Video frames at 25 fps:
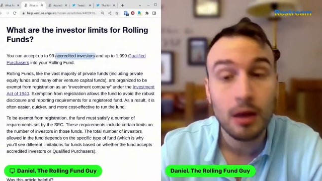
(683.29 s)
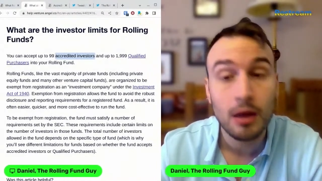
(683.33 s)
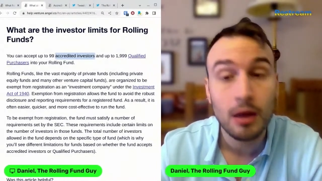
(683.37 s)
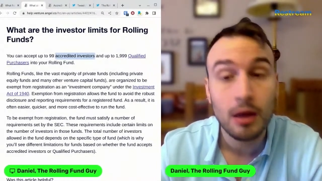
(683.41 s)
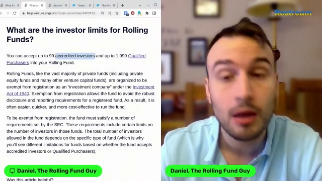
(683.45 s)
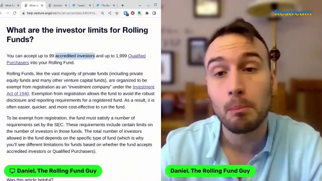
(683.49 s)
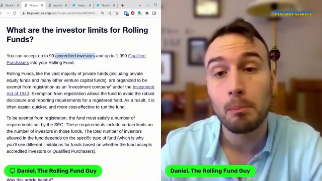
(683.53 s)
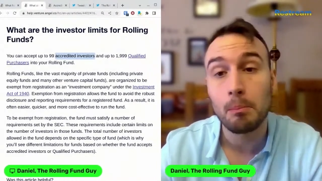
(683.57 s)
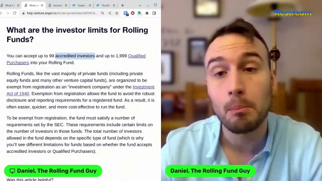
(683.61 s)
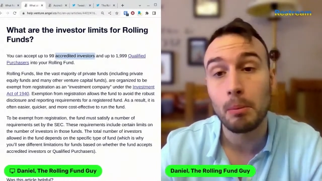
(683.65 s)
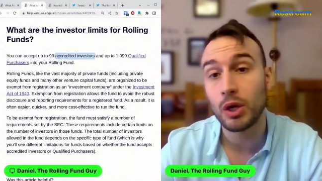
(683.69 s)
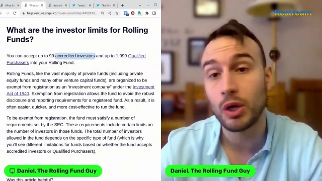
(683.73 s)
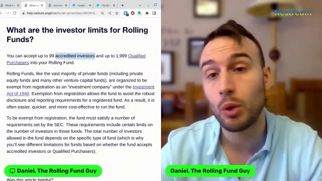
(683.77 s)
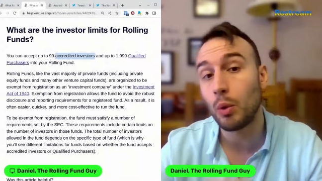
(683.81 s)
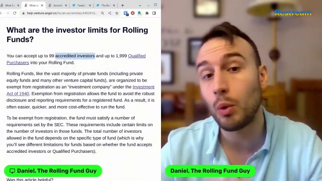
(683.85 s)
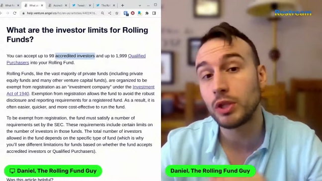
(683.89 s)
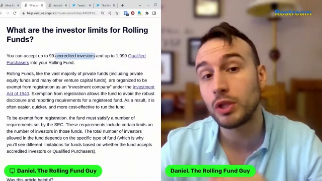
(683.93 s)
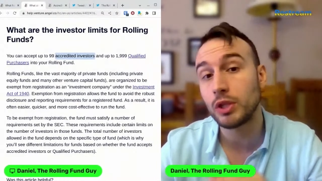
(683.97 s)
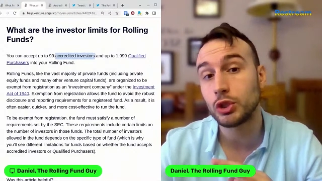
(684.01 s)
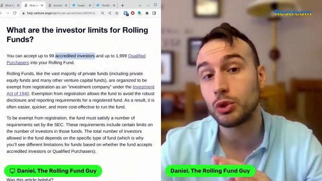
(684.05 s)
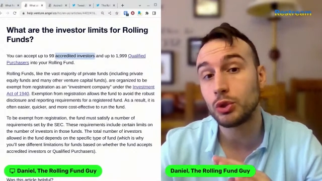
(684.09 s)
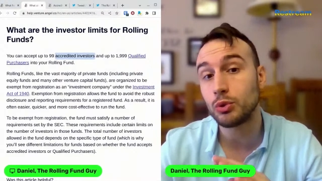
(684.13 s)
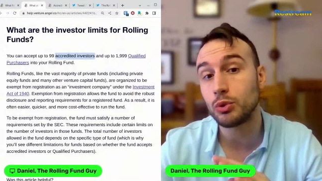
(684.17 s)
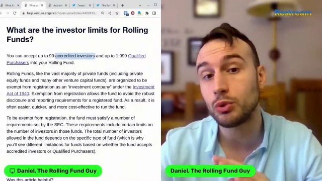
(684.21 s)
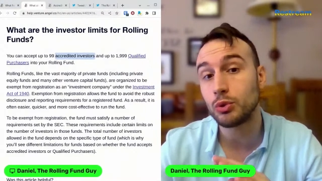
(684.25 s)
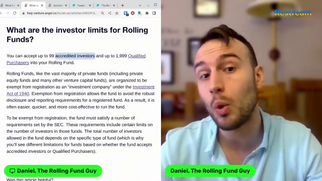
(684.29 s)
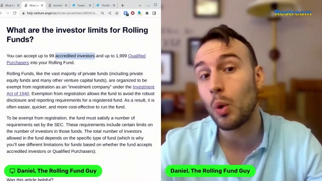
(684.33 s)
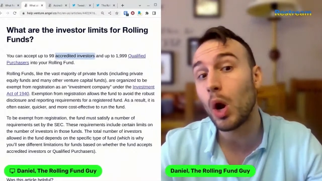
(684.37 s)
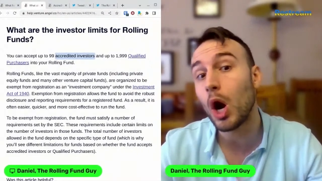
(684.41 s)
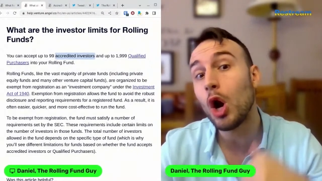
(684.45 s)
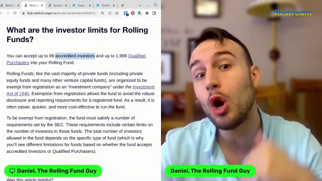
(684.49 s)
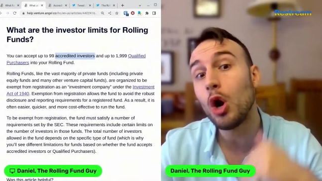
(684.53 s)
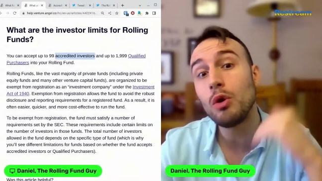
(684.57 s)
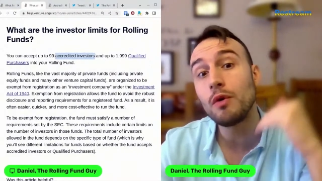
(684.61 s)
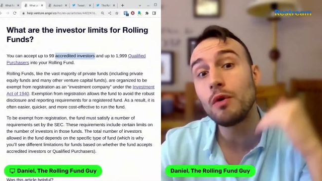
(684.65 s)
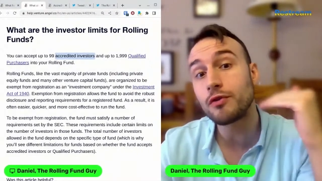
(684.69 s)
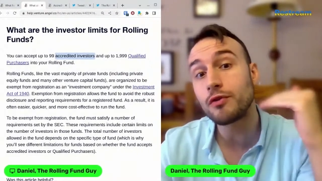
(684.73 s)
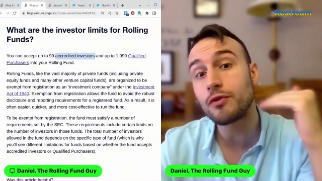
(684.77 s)
but that once you go
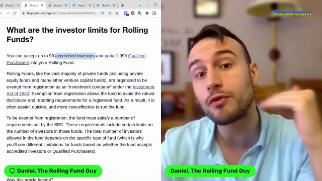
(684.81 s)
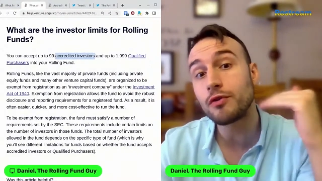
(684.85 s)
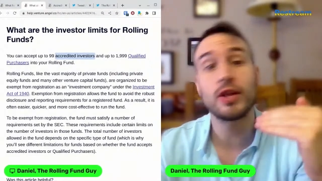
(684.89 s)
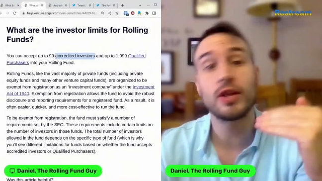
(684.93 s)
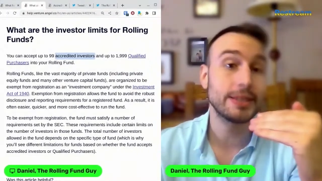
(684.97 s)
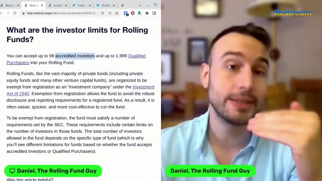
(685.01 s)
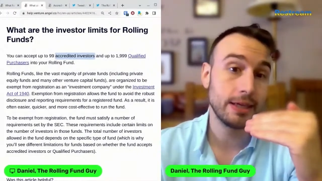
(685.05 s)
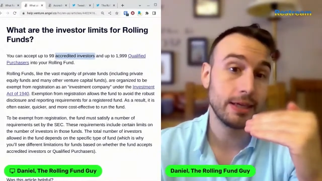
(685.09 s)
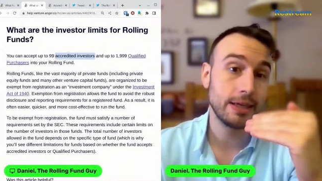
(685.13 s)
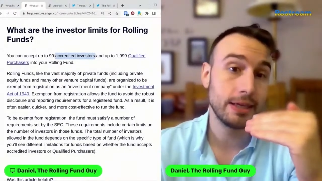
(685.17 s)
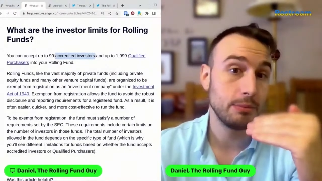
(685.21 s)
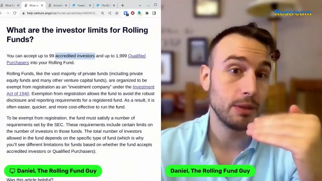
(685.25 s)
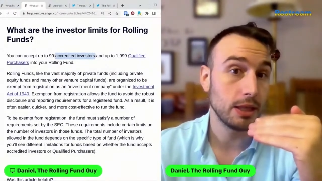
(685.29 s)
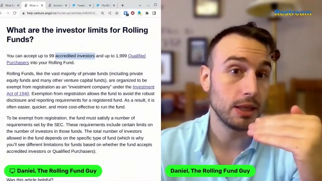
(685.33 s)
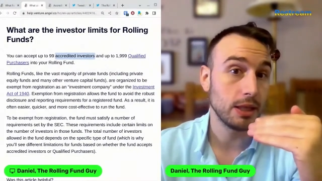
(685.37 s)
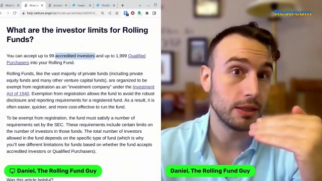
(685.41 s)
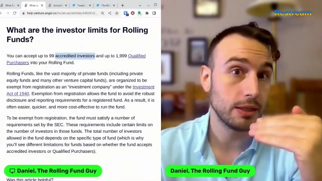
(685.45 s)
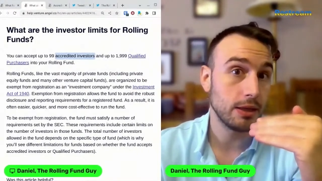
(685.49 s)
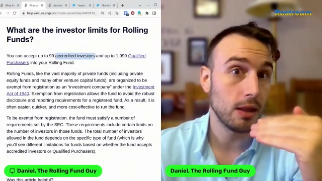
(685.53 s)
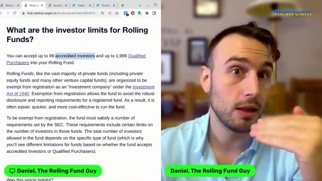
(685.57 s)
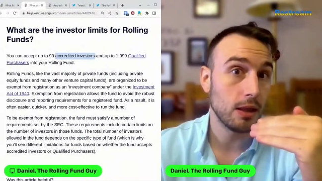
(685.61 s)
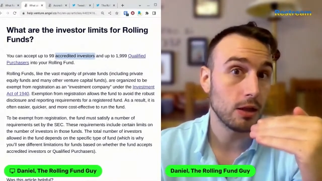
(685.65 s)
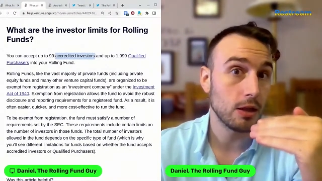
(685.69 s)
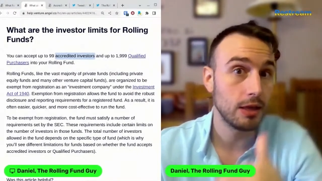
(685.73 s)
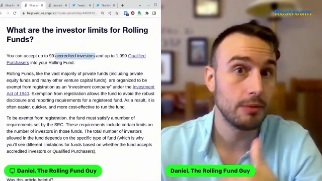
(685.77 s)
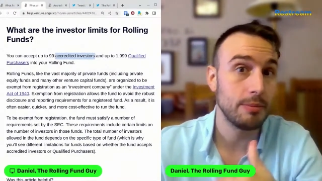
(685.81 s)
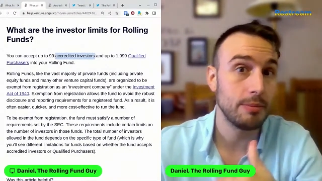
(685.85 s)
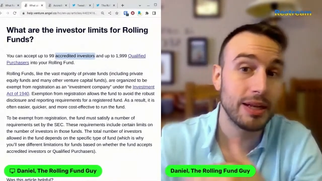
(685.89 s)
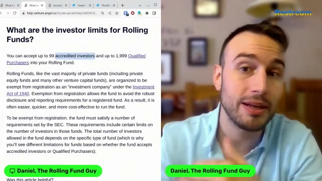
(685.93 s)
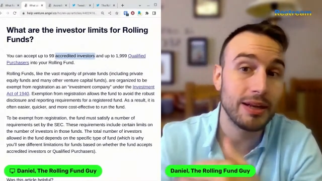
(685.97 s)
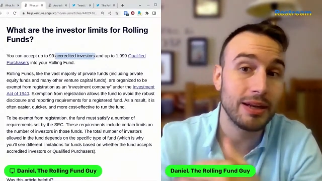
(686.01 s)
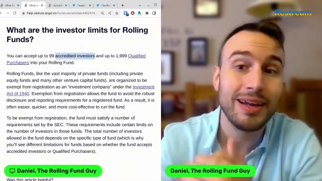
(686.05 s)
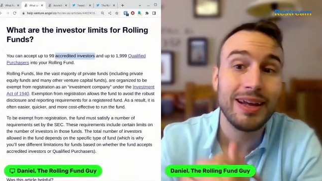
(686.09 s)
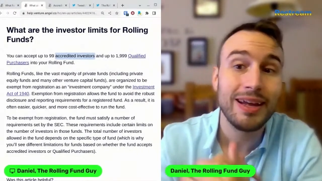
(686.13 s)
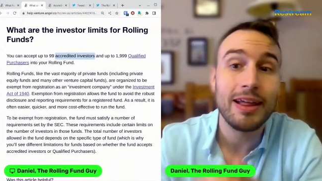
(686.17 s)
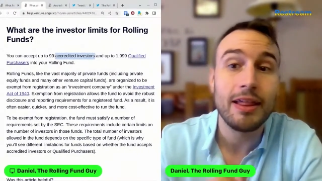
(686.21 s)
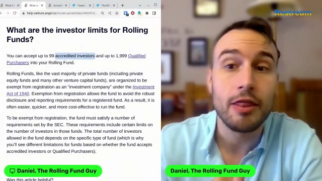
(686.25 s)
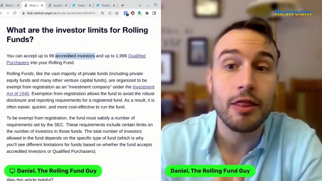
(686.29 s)
over that $10 million limit,